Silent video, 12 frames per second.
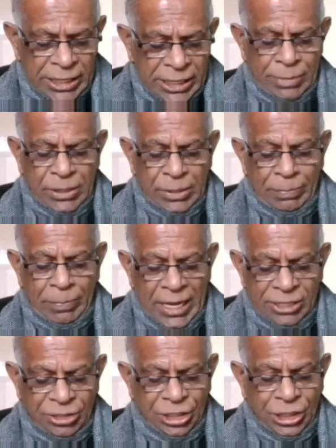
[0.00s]
attempt a
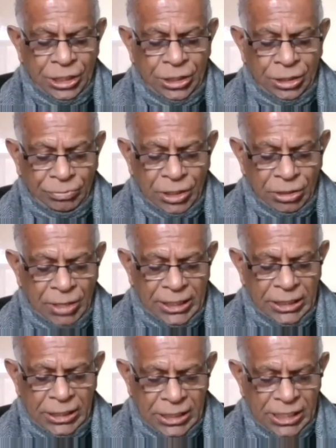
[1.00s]
balance sheet of the
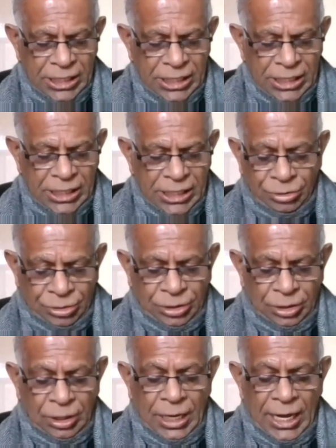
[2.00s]
United
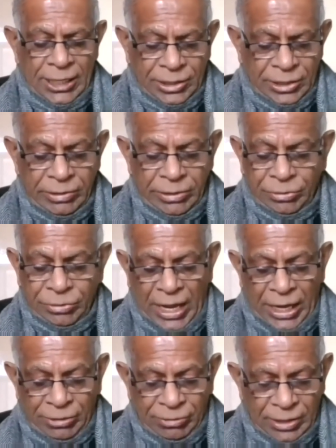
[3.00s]
Nations at
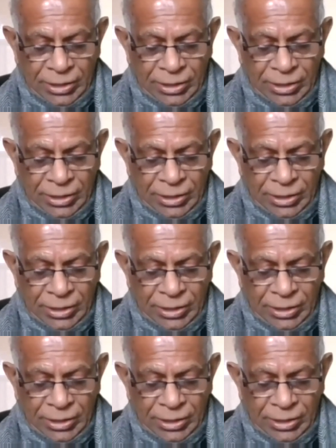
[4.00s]
75.